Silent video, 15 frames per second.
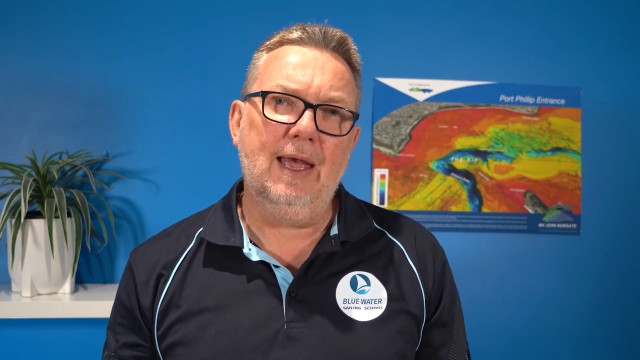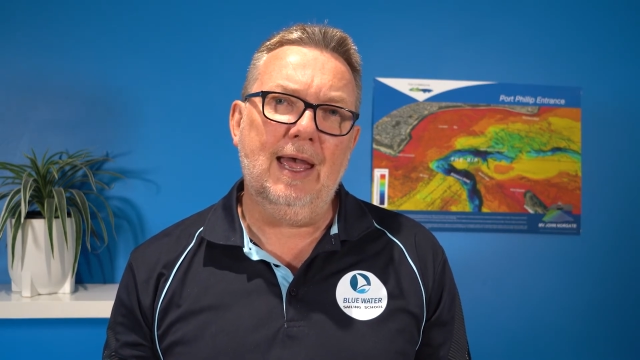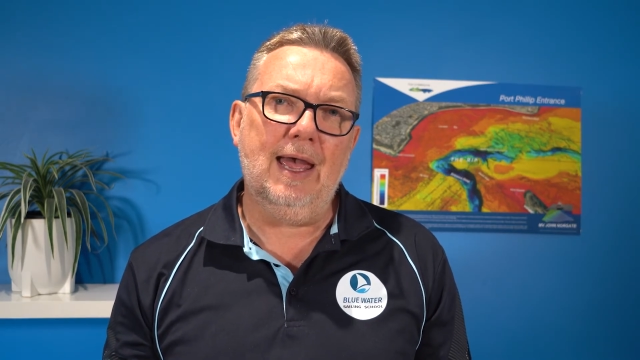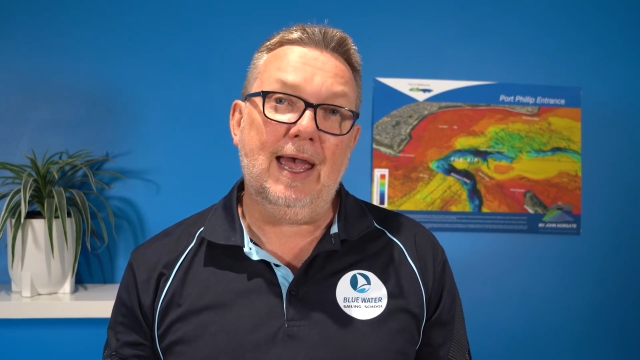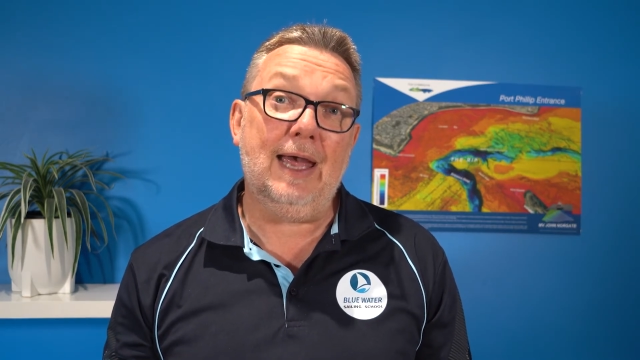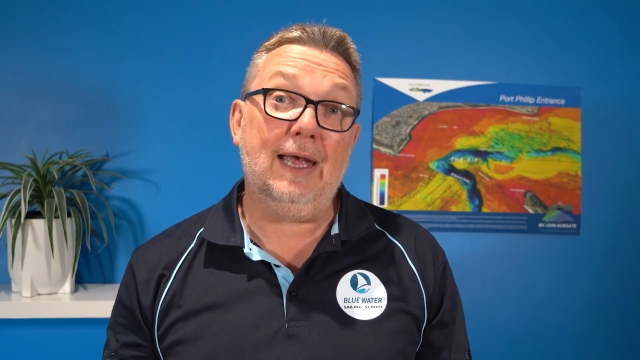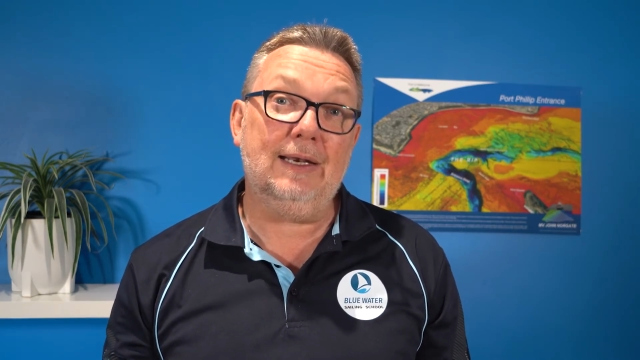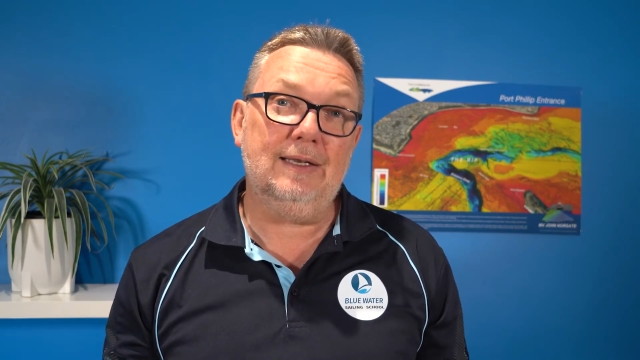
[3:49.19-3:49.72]

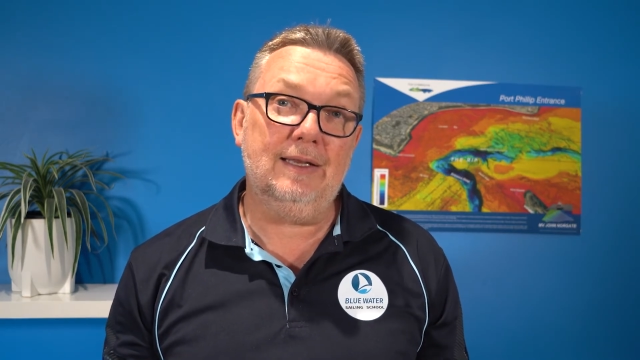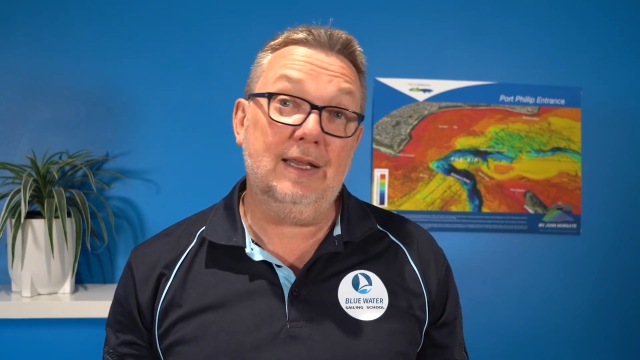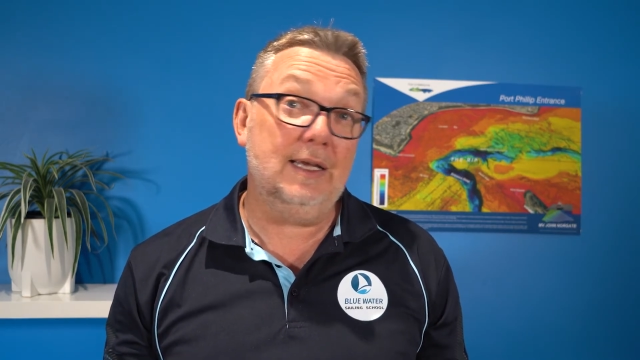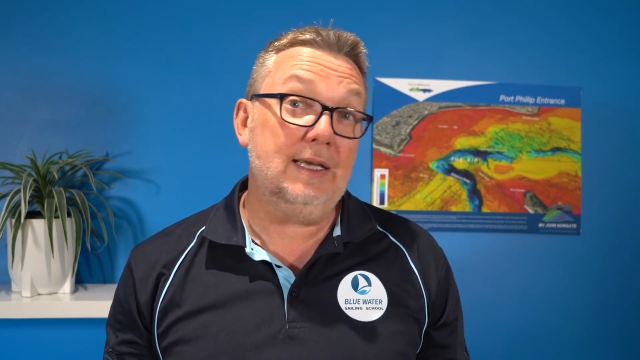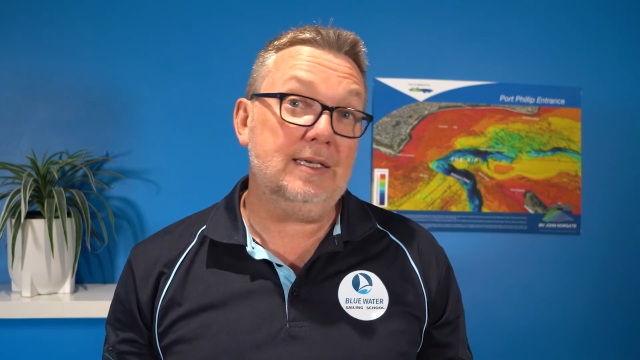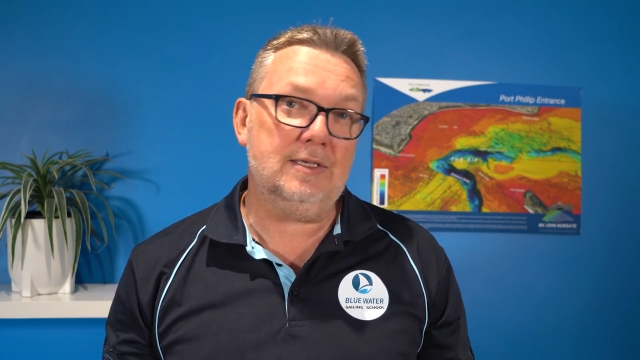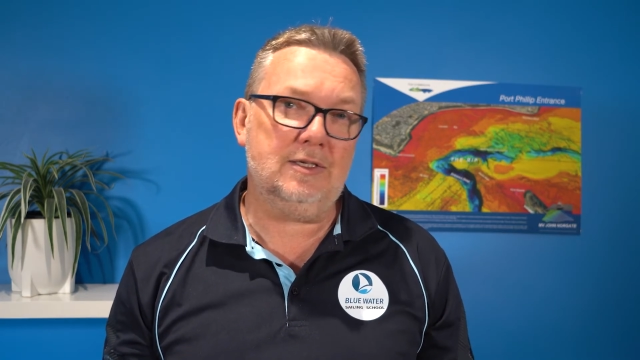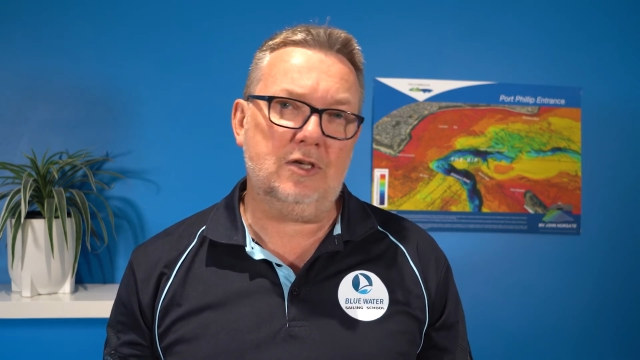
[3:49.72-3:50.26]
had
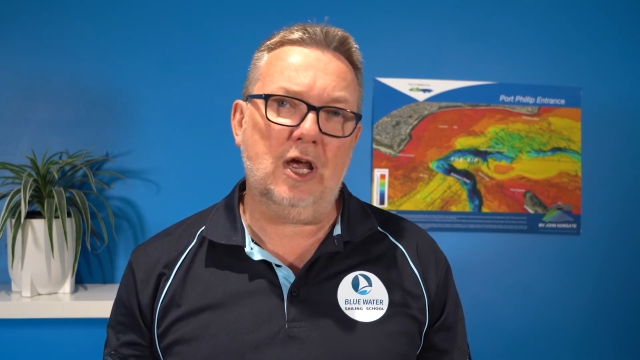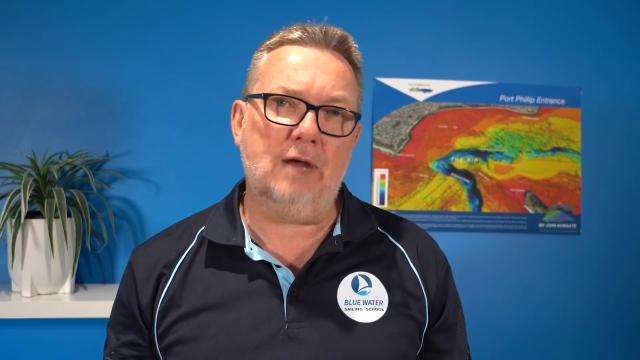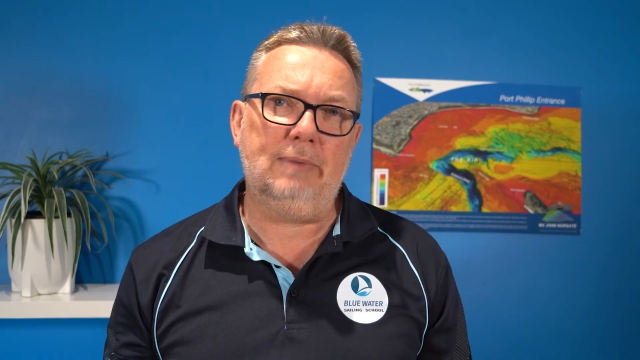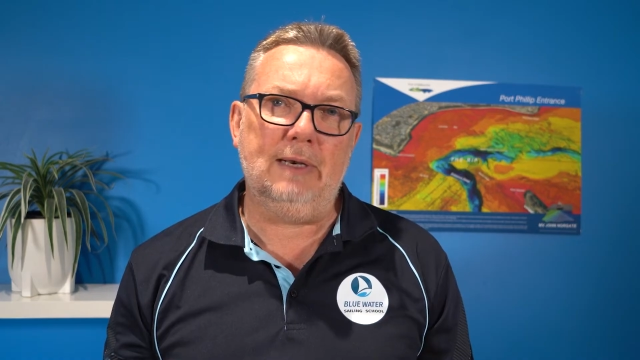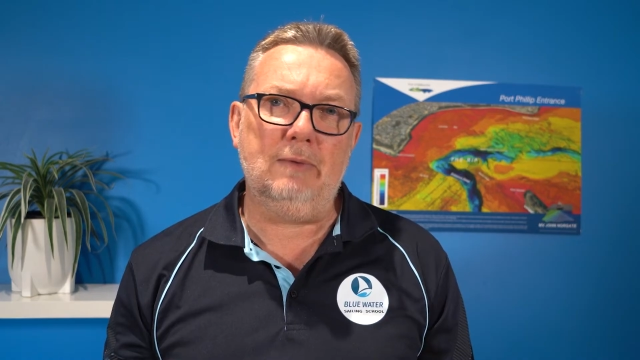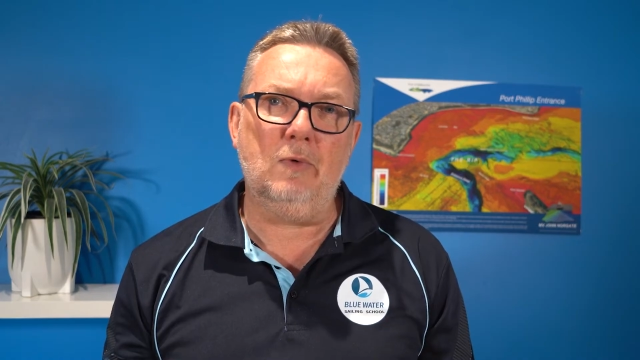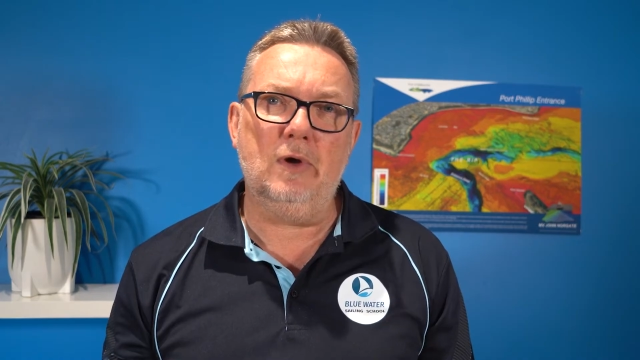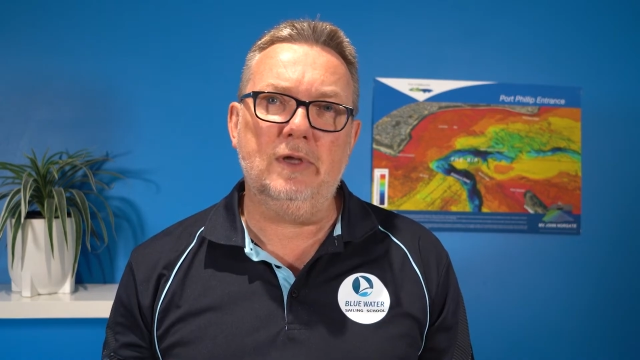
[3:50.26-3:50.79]
these
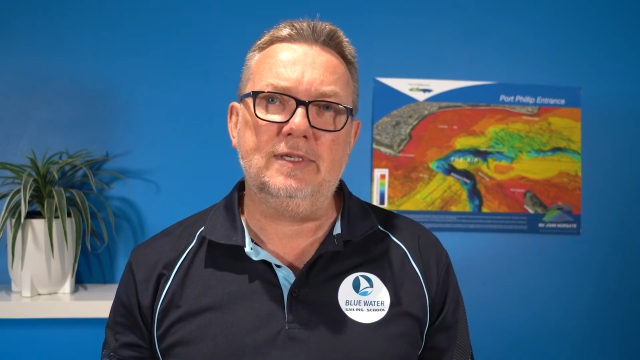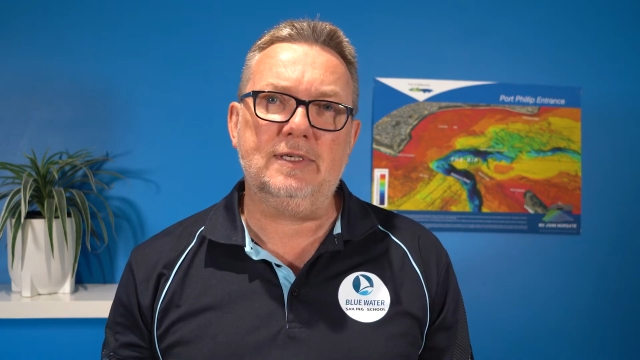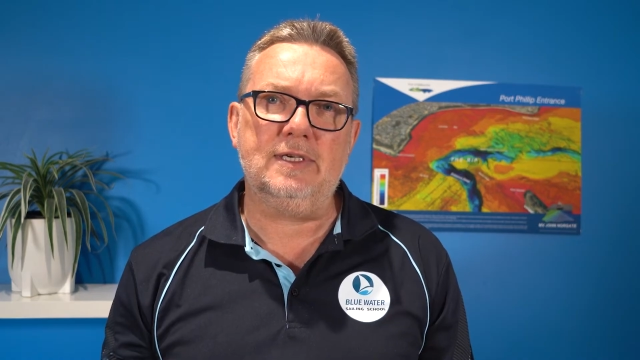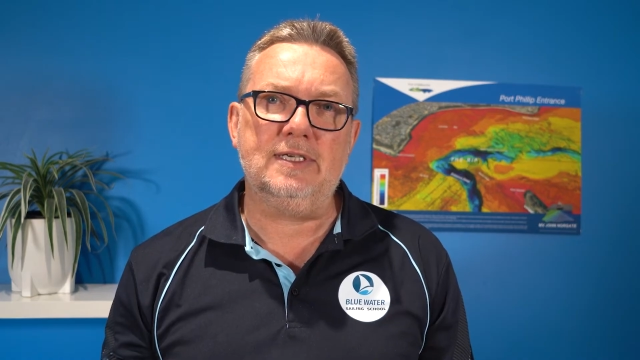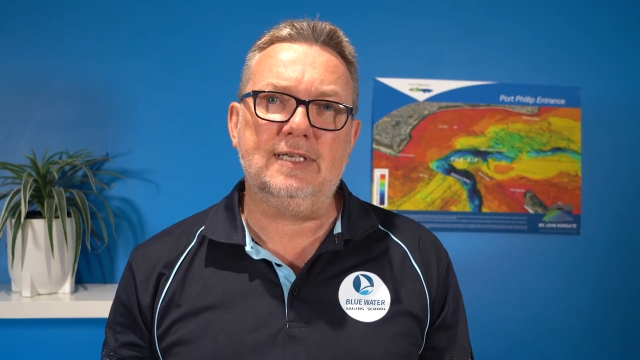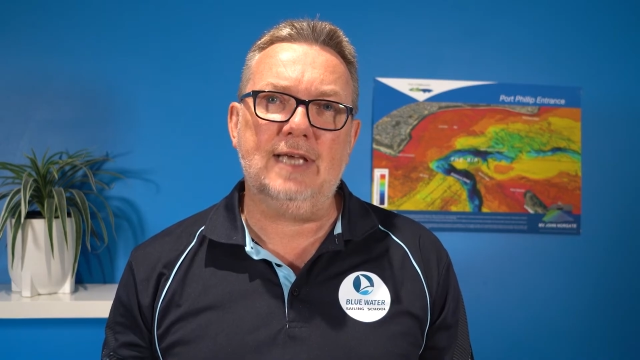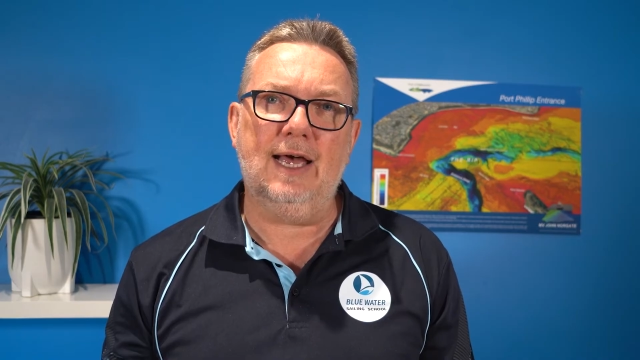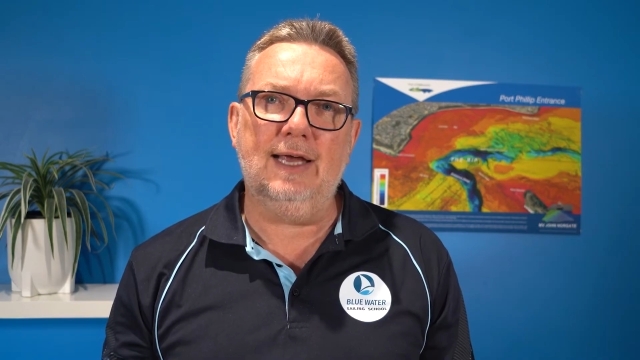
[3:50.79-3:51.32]
sobering words to
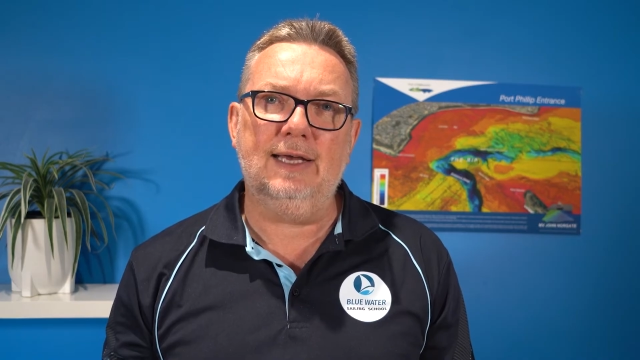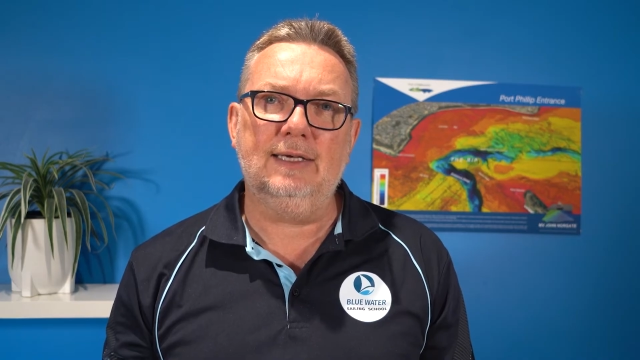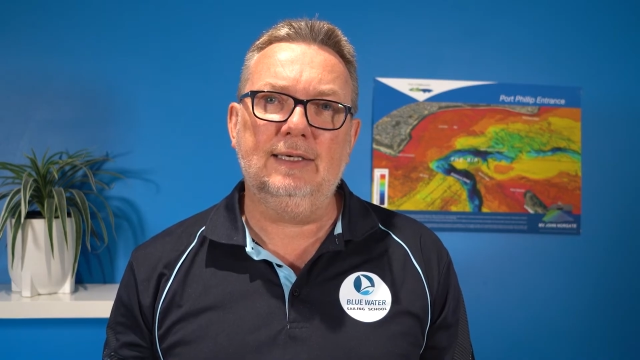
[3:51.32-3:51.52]
say.